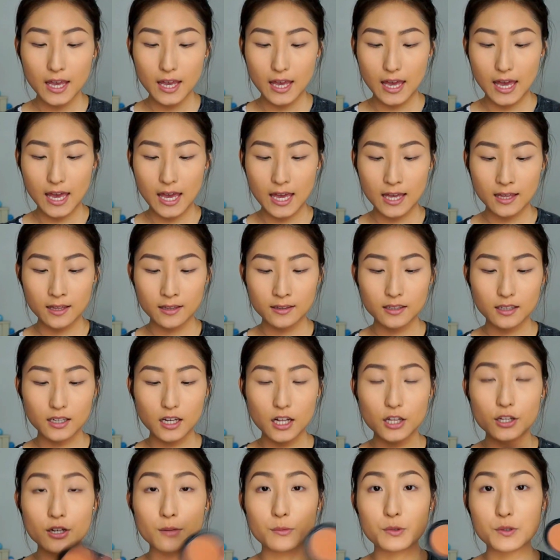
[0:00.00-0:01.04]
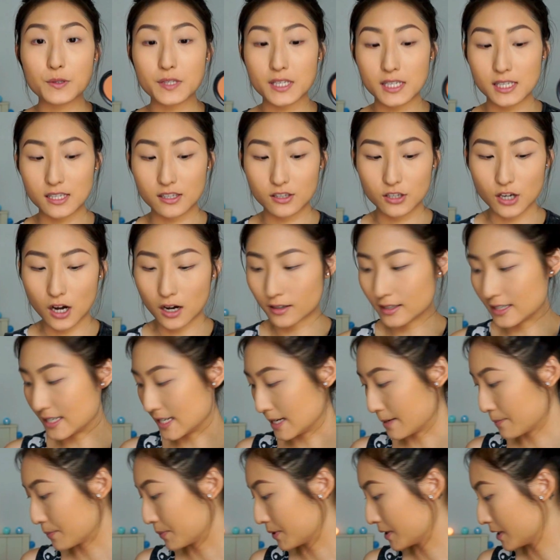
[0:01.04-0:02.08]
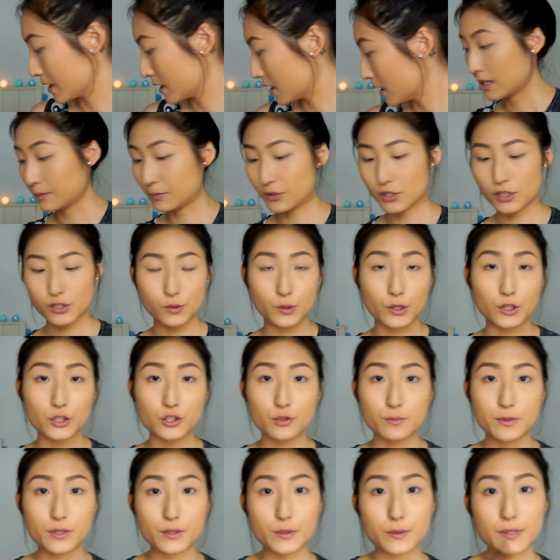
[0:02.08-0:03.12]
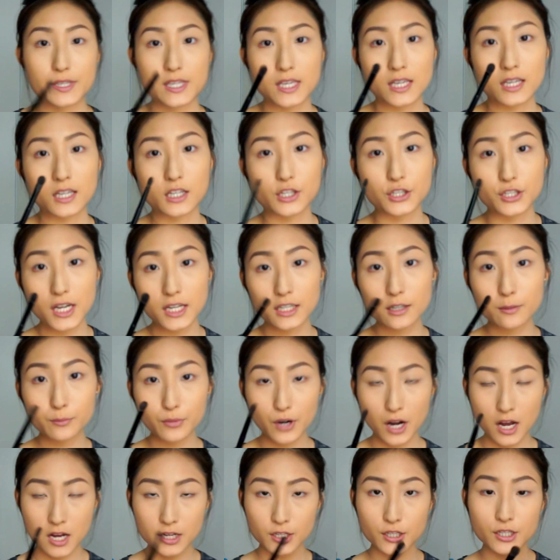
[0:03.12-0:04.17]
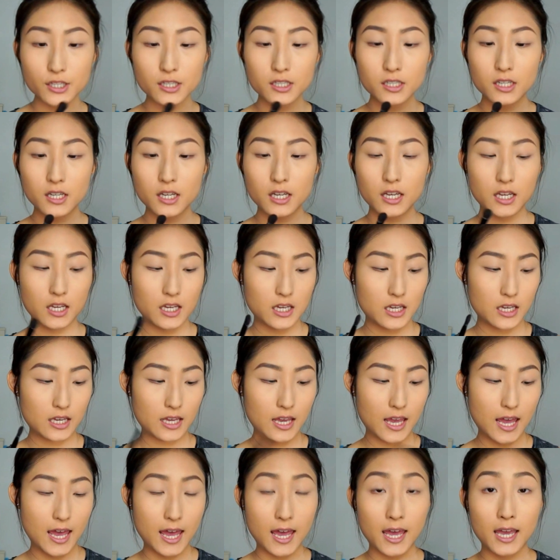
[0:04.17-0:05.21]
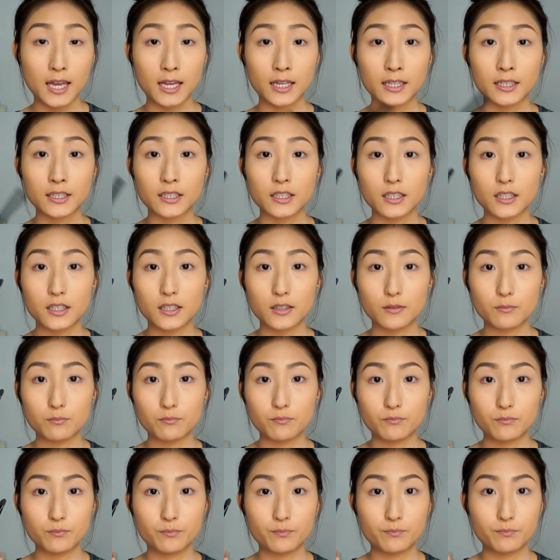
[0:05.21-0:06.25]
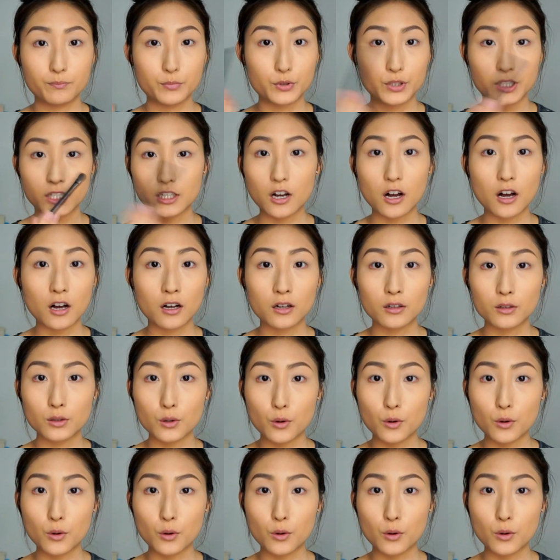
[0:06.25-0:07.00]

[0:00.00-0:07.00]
And the color I'm using is Dark Deep. I'm just going to be using a shader brush and put it all